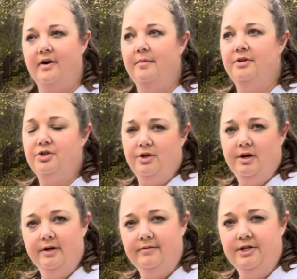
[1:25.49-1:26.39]
the
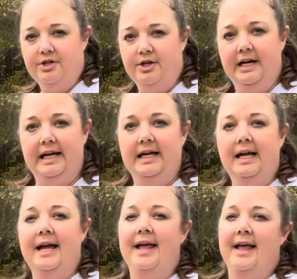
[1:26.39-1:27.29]
trunk of the tree.
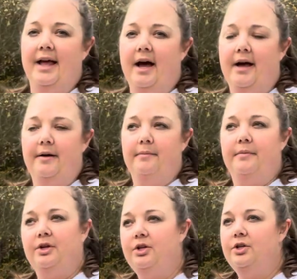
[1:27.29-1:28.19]

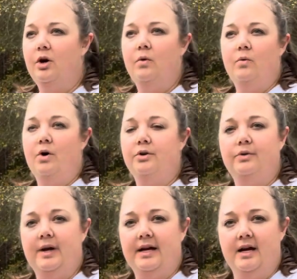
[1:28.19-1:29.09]
You don't want
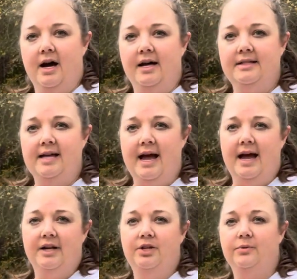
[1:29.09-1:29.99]
direct
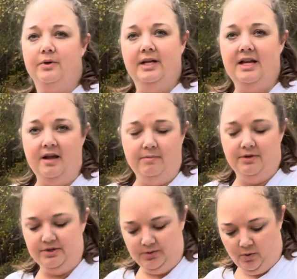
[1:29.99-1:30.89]
contact. You want to keep the
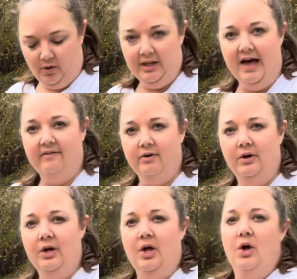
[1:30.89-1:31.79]
soil level
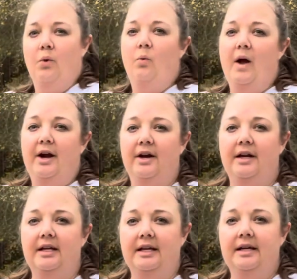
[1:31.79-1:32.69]
where it
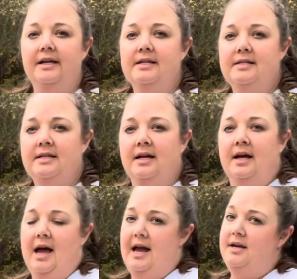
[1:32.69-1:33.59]
is
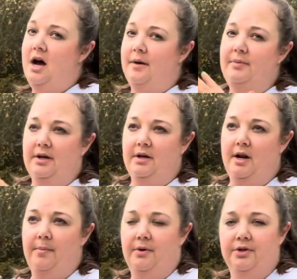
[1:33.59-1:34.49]
and not build it
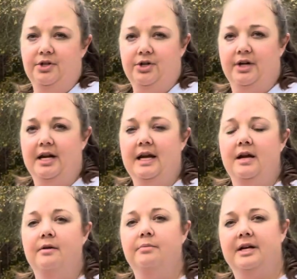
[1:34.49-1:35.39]
up on the tree
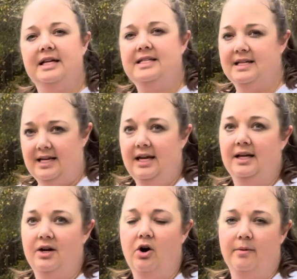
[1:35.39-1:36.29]
because it can
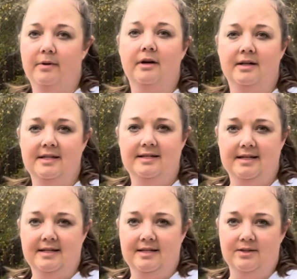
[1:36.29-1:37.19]
harbor
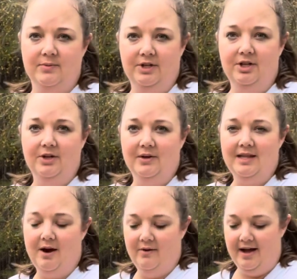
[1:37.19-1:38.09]
diseases when you do it
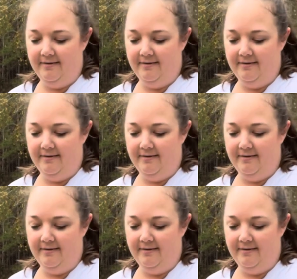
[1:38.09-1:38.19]
that way.